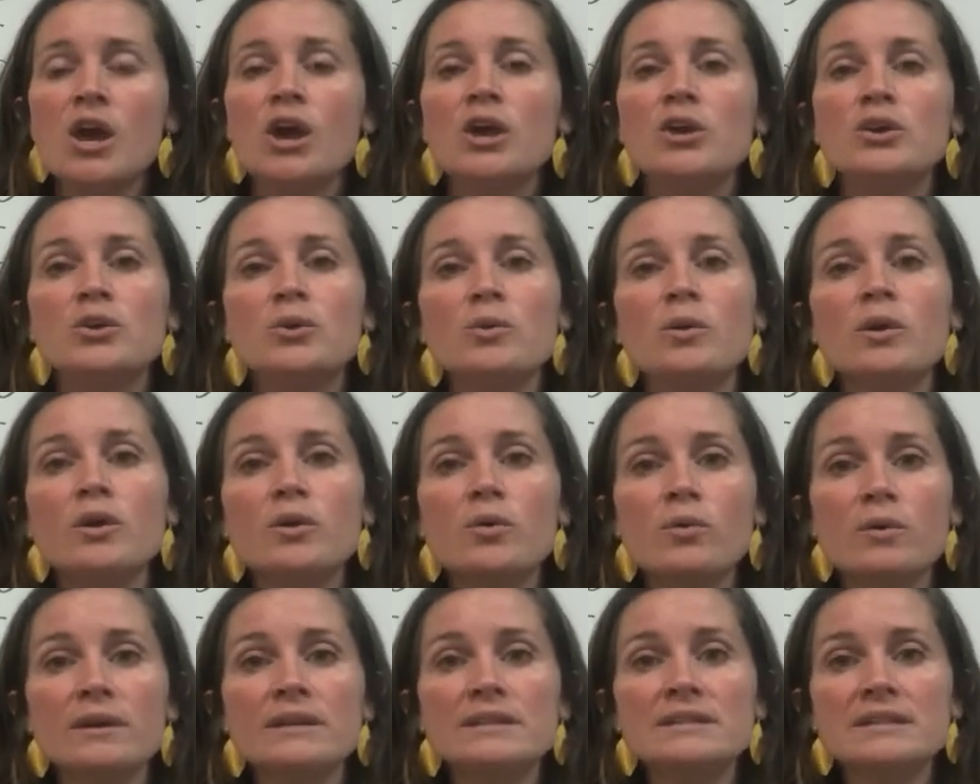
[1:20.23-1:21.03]
you are
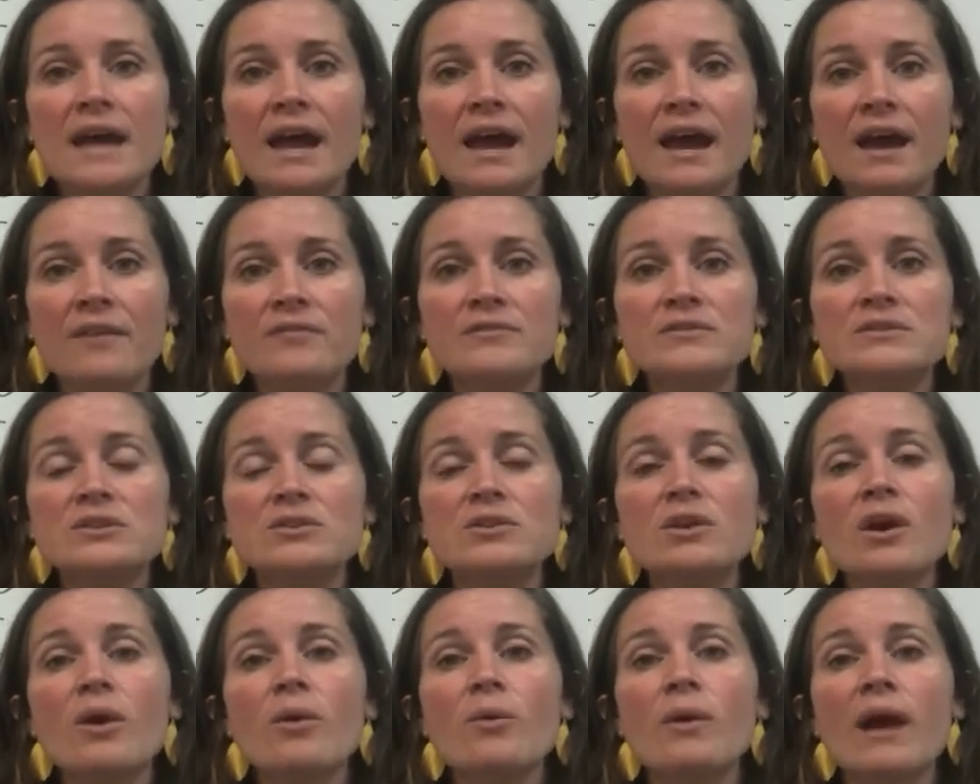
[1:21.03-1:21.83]
going to have to
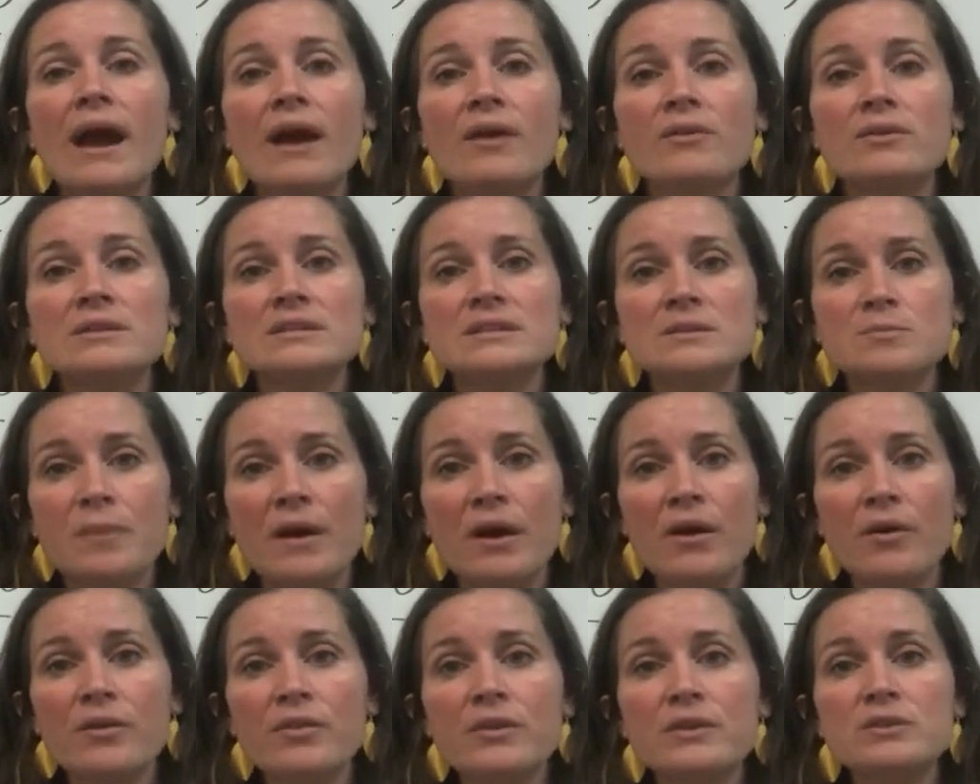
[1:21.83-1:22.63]
know how to
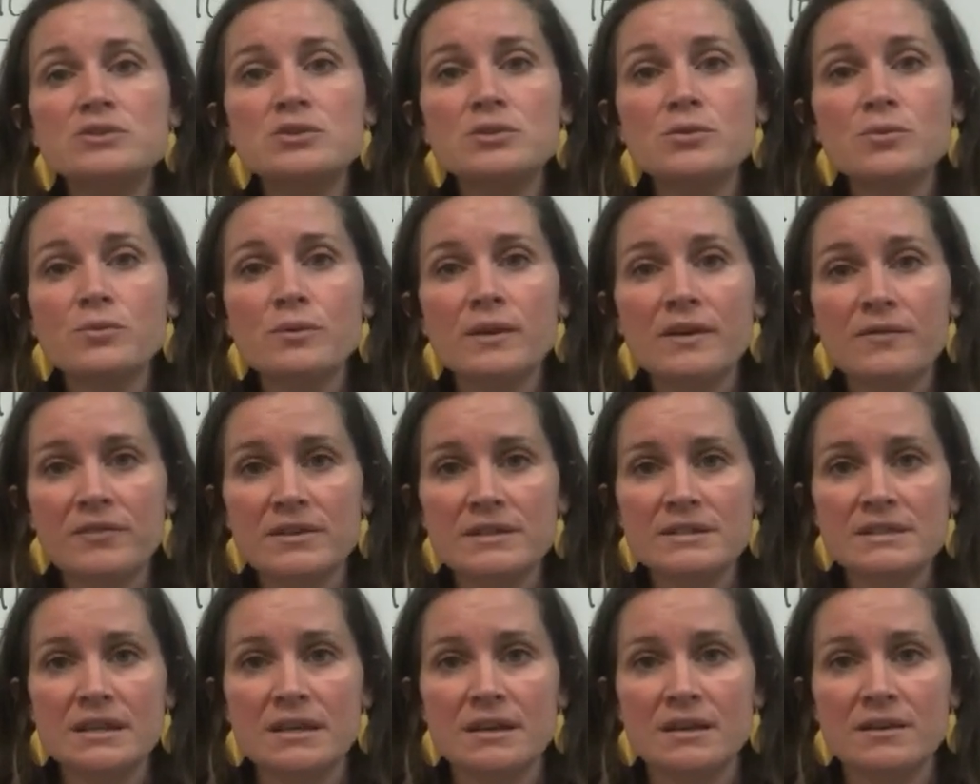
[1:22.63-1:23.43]
spell the
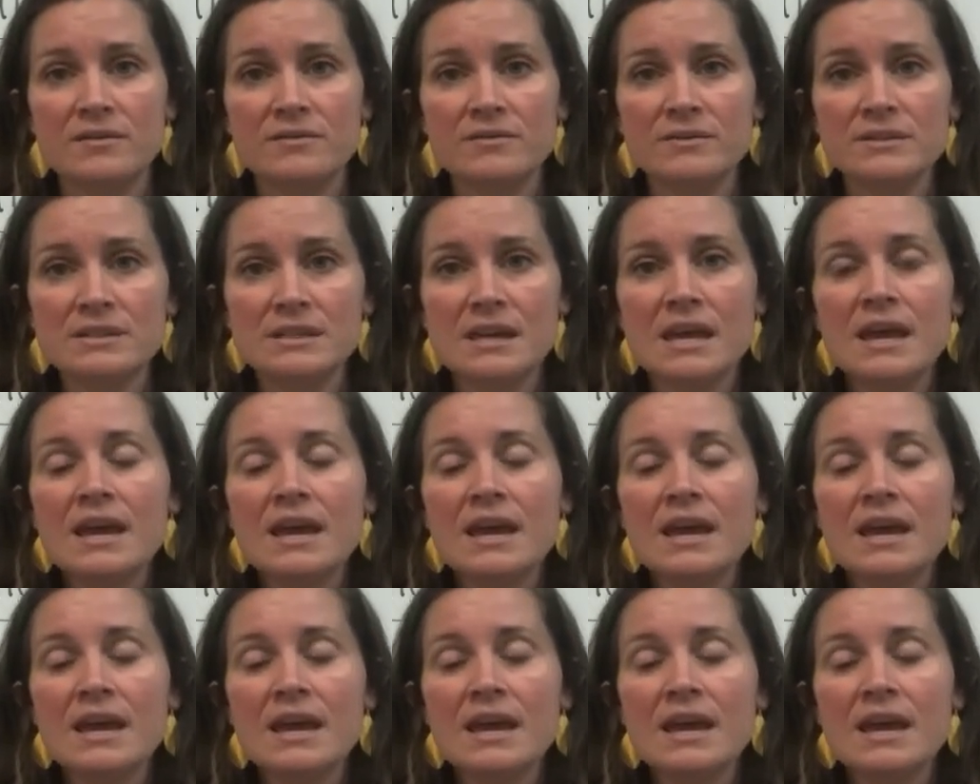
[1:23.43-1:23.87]
derivatives.